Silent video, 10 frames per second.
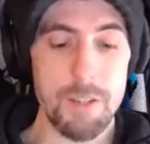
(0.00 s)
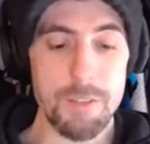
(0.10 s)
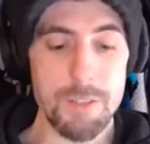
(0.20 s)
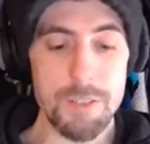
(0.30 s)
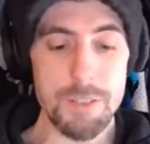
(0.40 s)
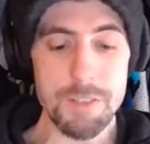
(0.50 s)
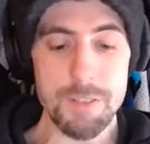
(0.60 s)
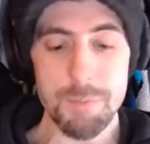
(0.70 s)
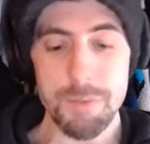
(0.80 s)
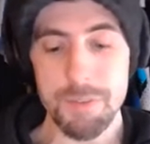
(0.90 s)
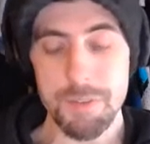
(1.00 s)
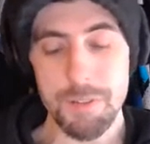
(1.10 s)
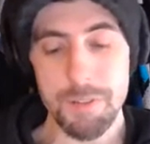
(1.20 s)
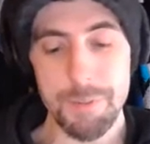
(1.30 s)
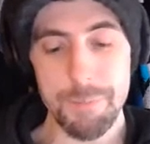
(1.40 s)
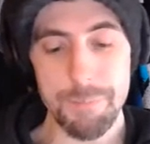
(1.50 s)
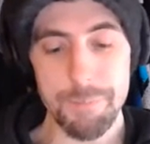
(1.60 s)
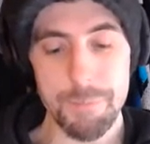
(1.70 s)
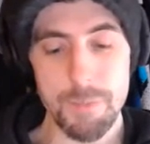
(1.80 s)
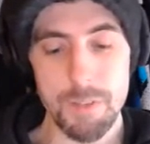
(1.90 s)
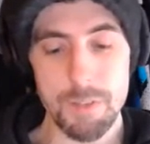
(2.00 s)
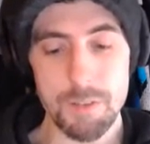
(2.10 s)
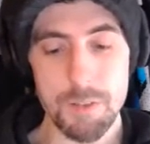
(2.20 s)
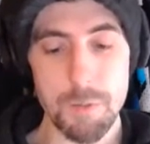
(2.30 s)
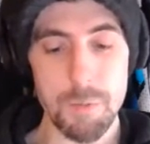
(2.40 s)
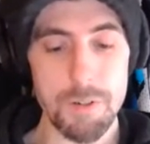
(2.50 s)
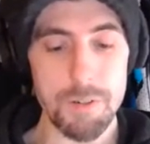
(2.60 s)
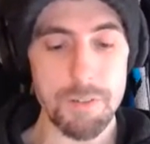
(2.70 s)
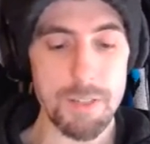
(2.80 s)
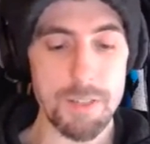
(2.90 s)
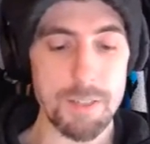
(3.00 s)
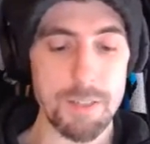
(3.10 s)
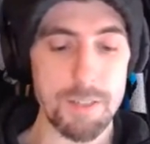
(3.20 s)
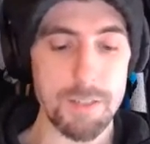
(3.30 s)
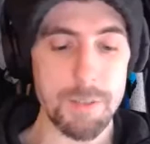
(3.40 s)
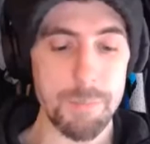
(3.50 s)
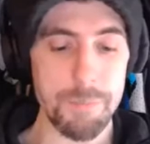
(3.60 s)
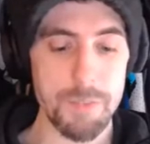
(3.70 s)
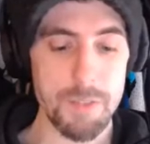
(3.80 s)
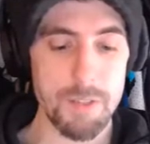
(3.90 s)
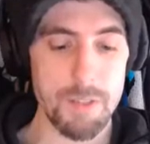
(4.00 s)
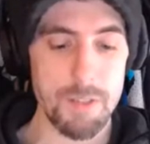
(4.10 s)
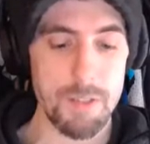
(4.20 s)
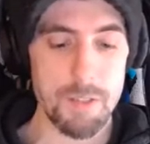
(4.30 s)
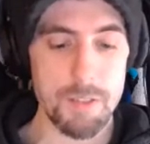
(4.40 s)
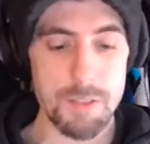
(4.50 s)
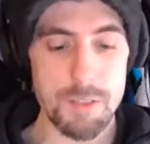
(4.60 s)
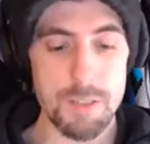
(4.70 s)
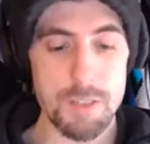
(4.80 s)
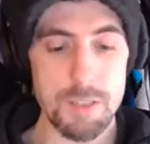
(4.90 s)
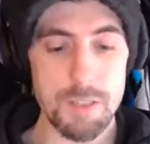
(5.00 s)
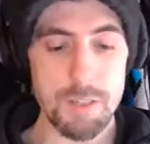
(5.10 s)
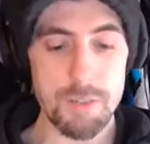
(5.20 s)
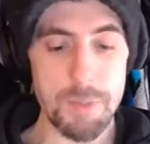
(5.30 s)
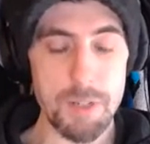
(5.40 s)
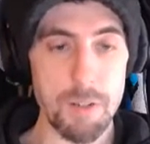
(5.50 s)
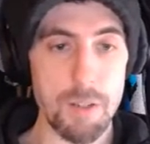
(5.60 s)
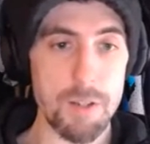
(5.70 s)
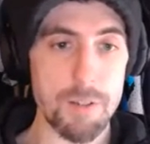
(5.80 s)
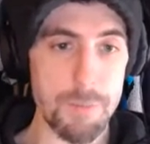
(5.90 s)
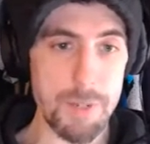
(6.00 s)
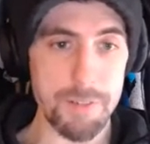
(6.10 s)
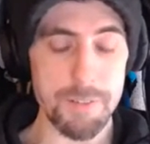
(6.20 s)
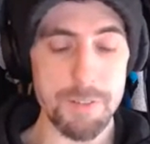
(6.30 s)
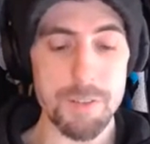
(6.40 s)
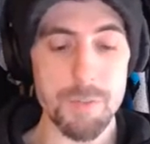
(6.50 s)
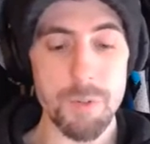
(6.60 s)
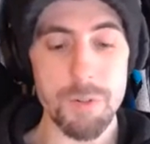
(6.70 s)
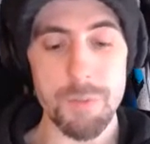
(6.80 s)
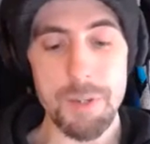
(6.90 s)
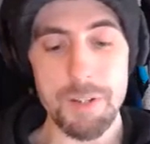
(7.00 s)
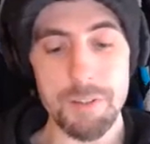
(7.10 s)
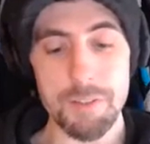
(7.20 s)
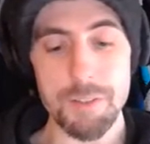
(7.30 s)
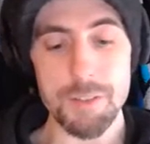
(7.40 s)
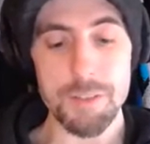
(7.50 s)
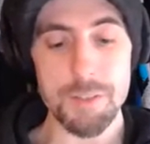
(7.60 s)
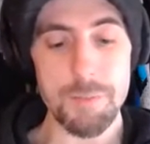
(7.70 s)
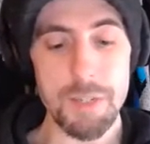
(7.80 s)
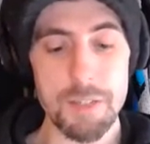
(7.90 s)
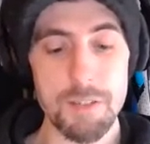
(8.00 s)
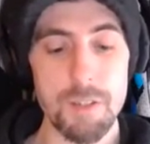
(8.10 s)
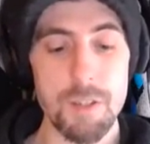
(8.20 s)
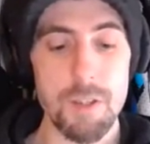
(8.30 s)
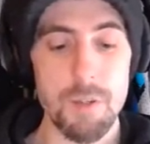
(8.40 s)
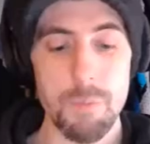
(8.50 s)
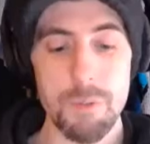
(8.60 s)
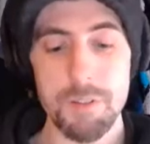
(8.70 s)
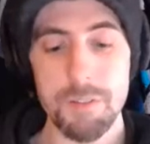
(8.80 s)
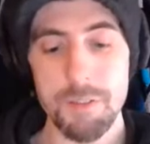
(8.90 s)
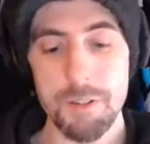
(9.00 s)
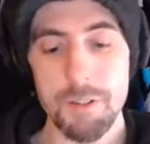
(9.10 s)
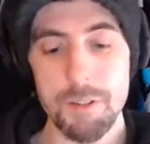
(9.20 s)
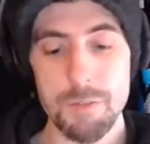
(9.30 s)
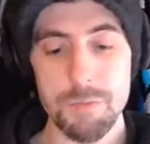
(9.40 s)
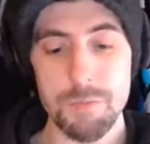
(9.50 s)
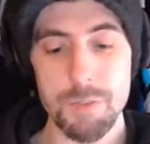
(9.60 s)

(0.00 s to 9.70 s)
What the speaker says: So she ends up with Star Wars, and she has made a lot of bad decisions. One of the bad decisions she made was of